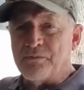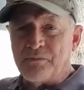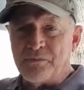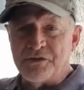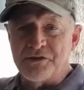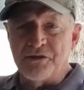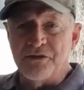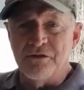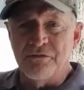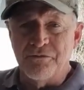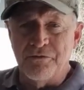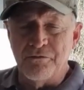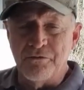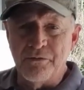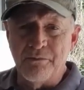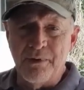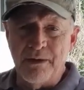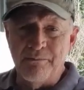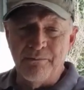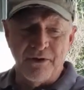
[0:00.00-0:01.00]
So if you
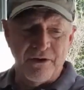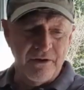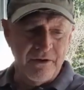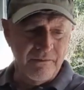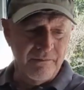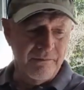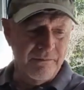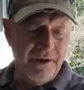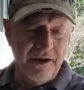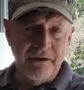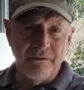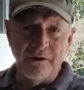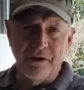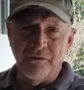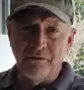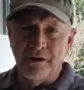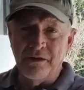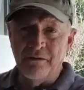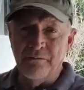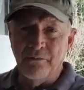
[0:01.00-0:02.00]
remember back
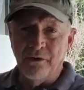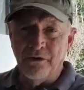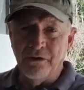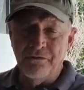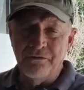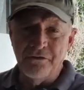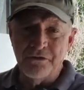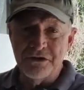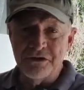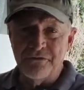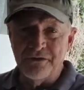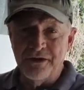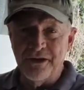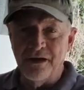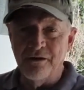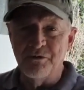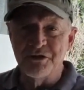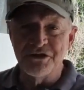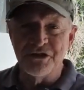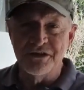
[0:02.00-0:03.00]
in my first
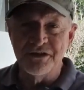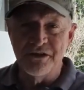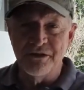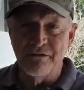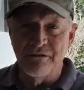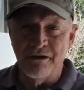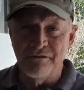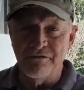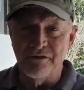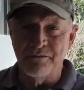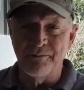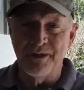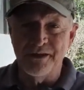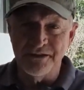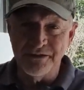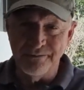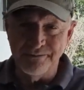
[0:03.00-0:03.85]
video, which I did roughly about